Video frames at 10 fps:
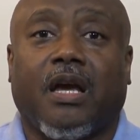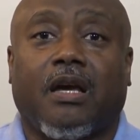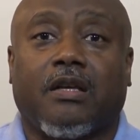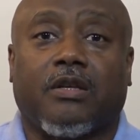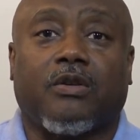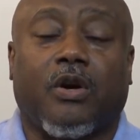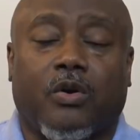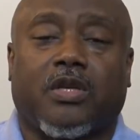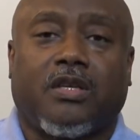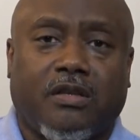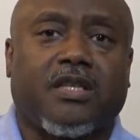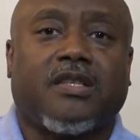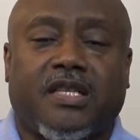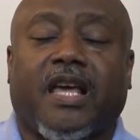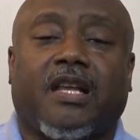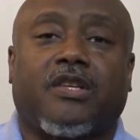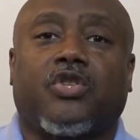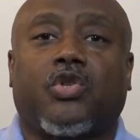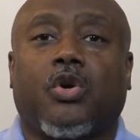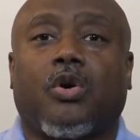you know, he, he's standing
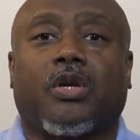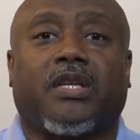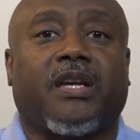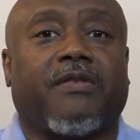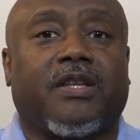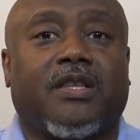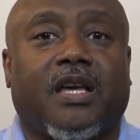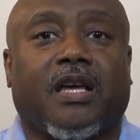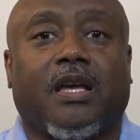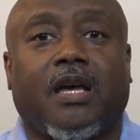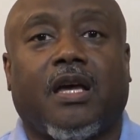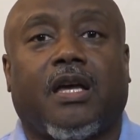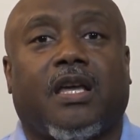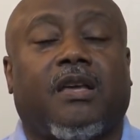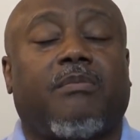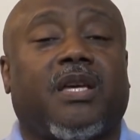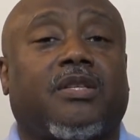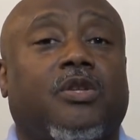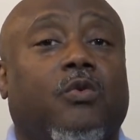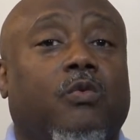strong and everything. It makes
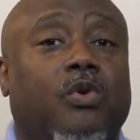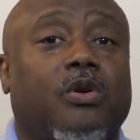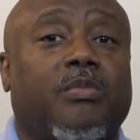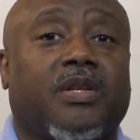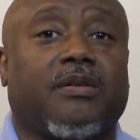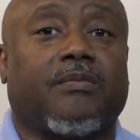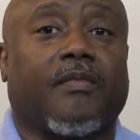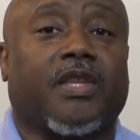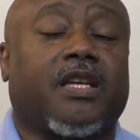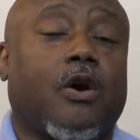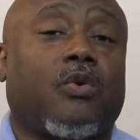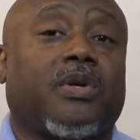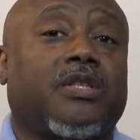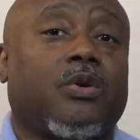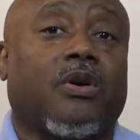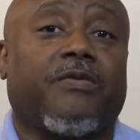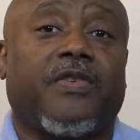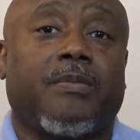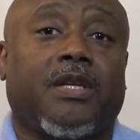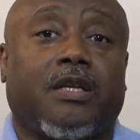the woman go into her
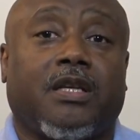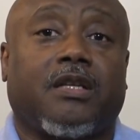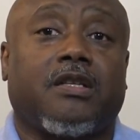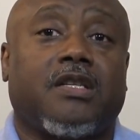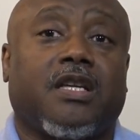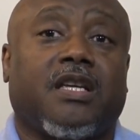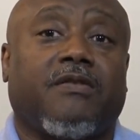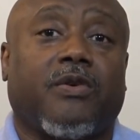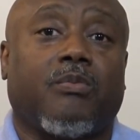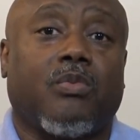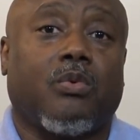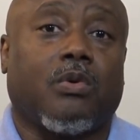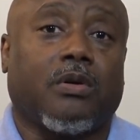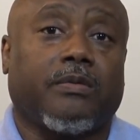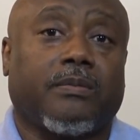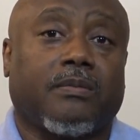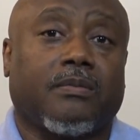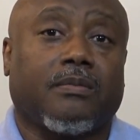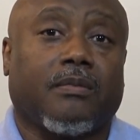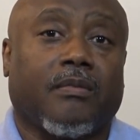feminine energy even more.
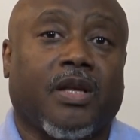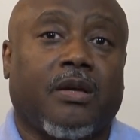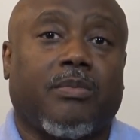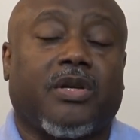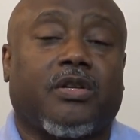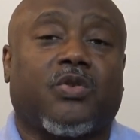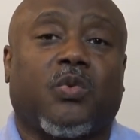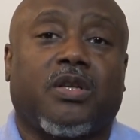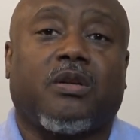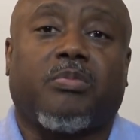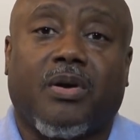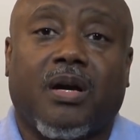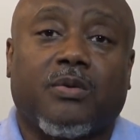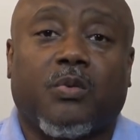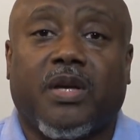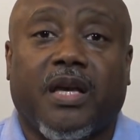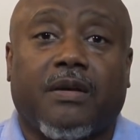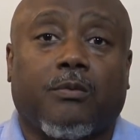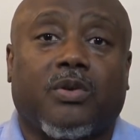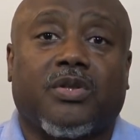Because one of the problems we
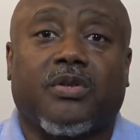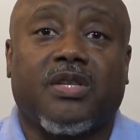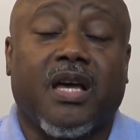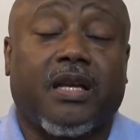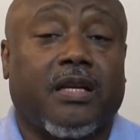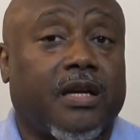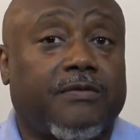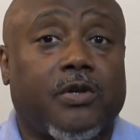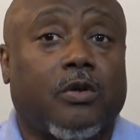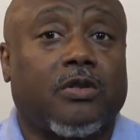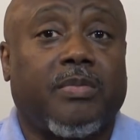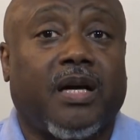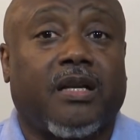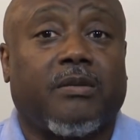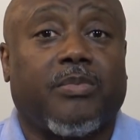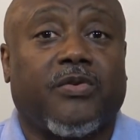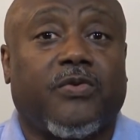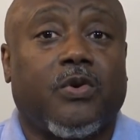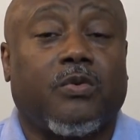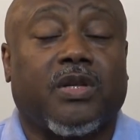have with society, and I've talked about it
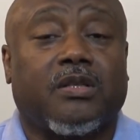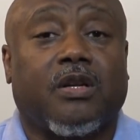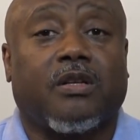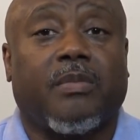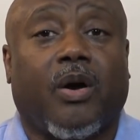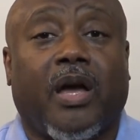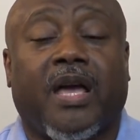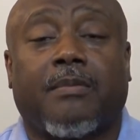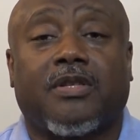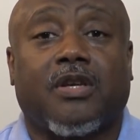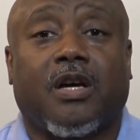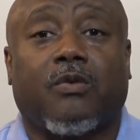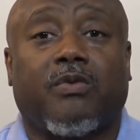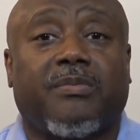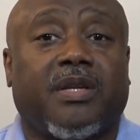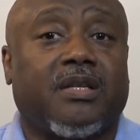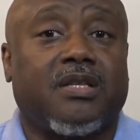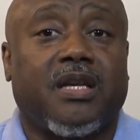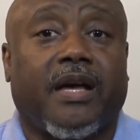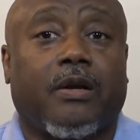before when I talked about Amazon women and
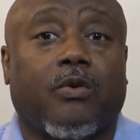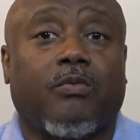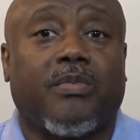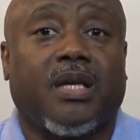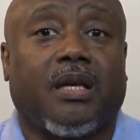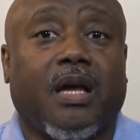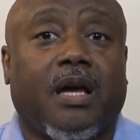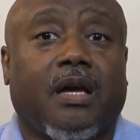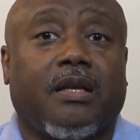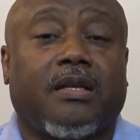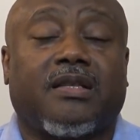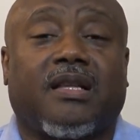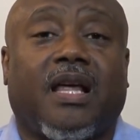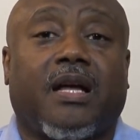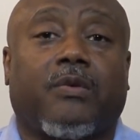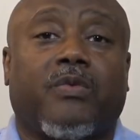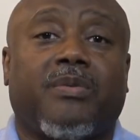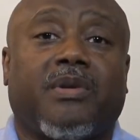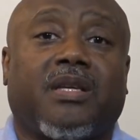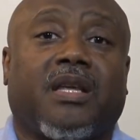shadow men, there's a lot of
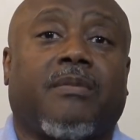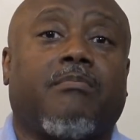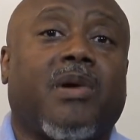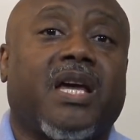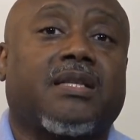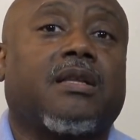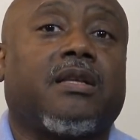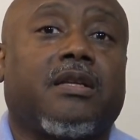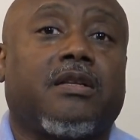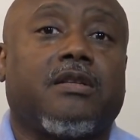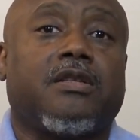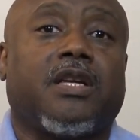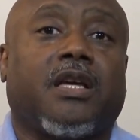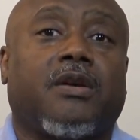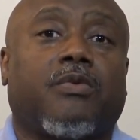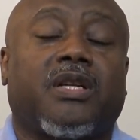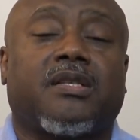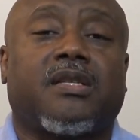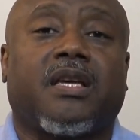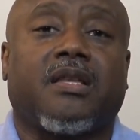women in masculine energy. And when I
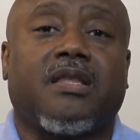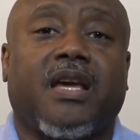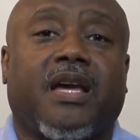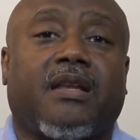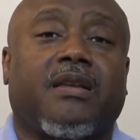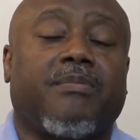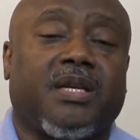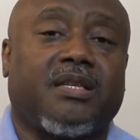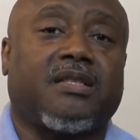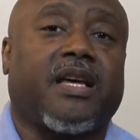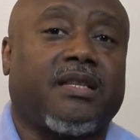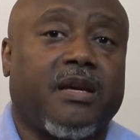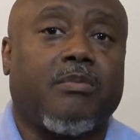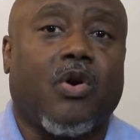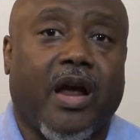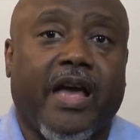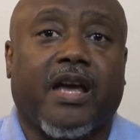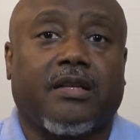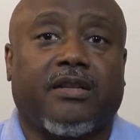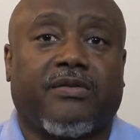say that, it means that they're more
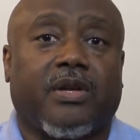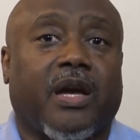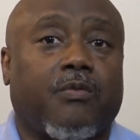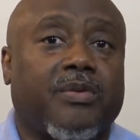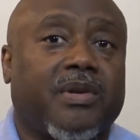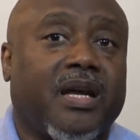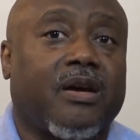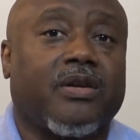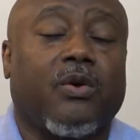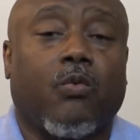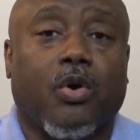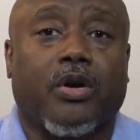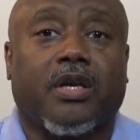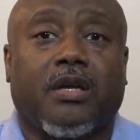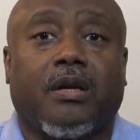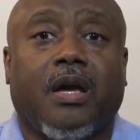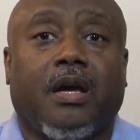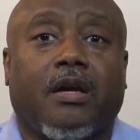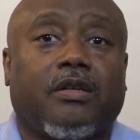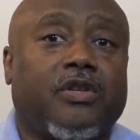active. You got women out here working,
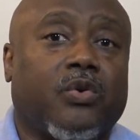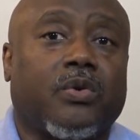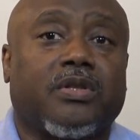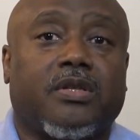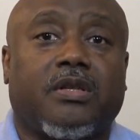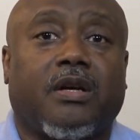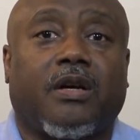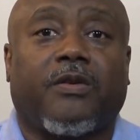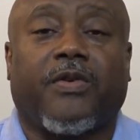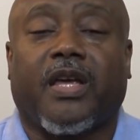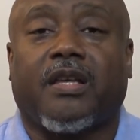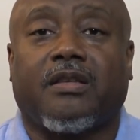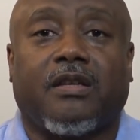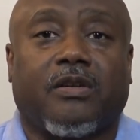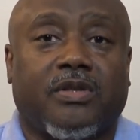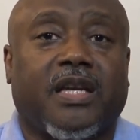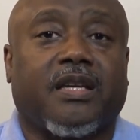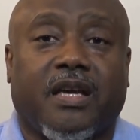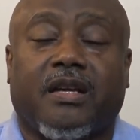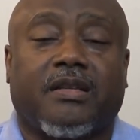doing stuff, and, you know,
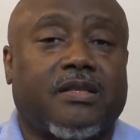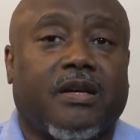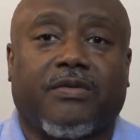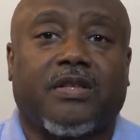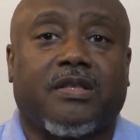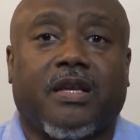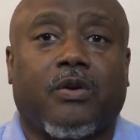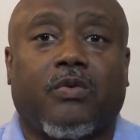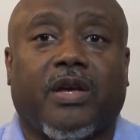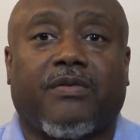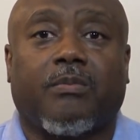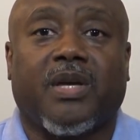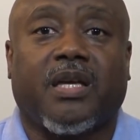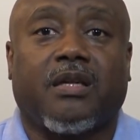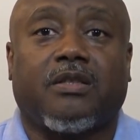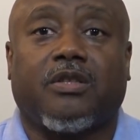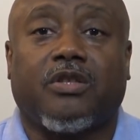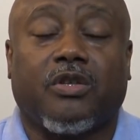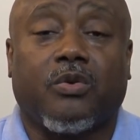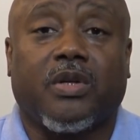taking care of their stuff because they don't have a man to
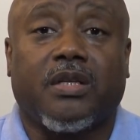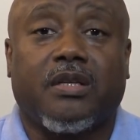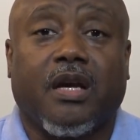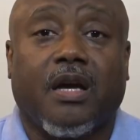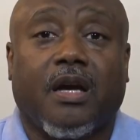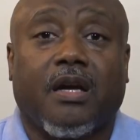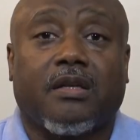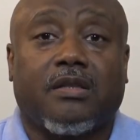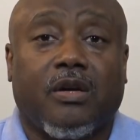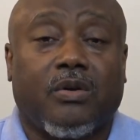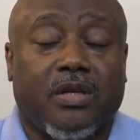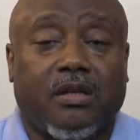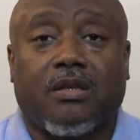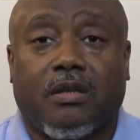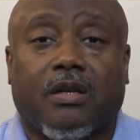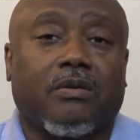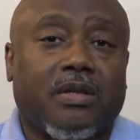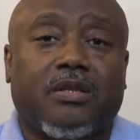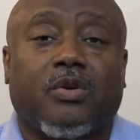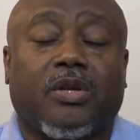do it. So, yeah, you know,
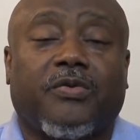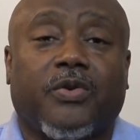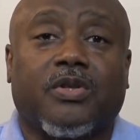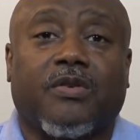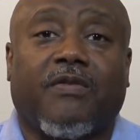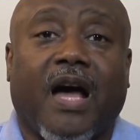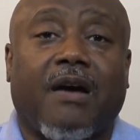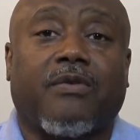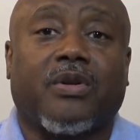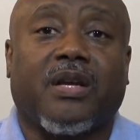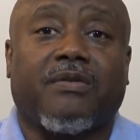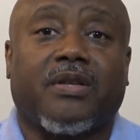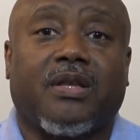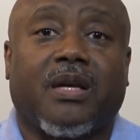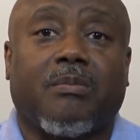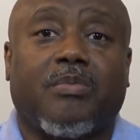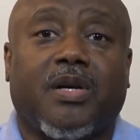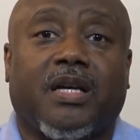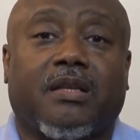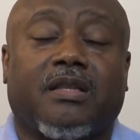they're doing it for survival and everything,
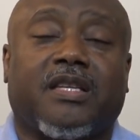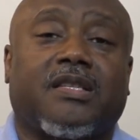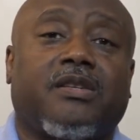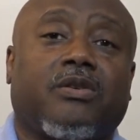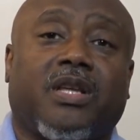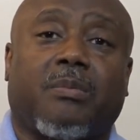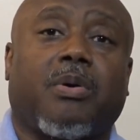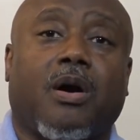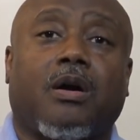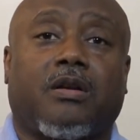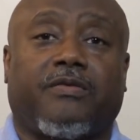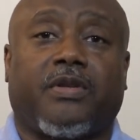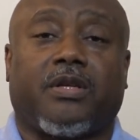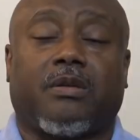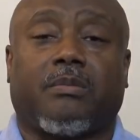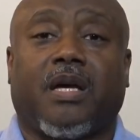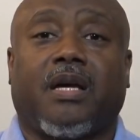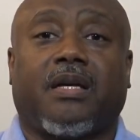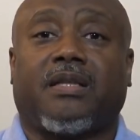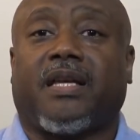but there's still that part of them
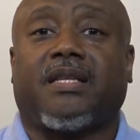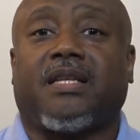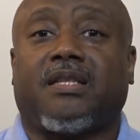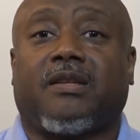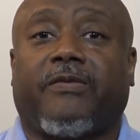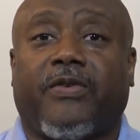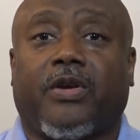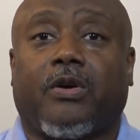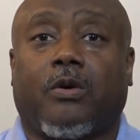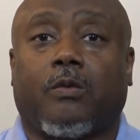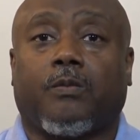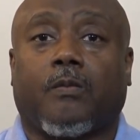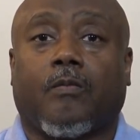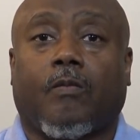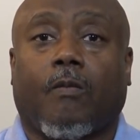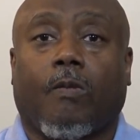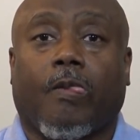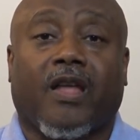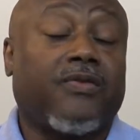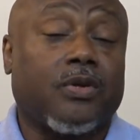that needs to feel,
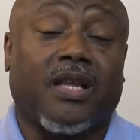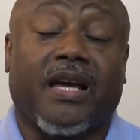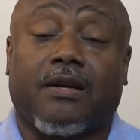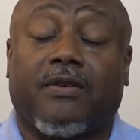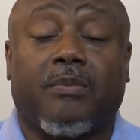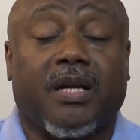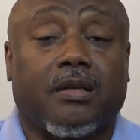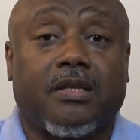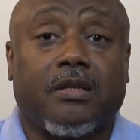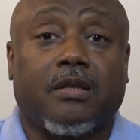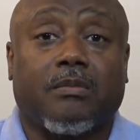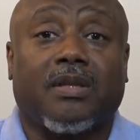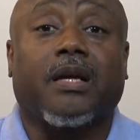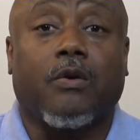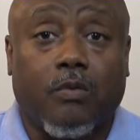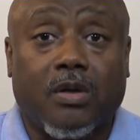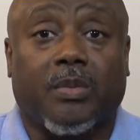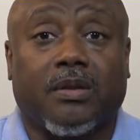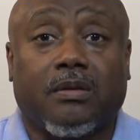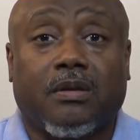for lack of a better term, like a woman,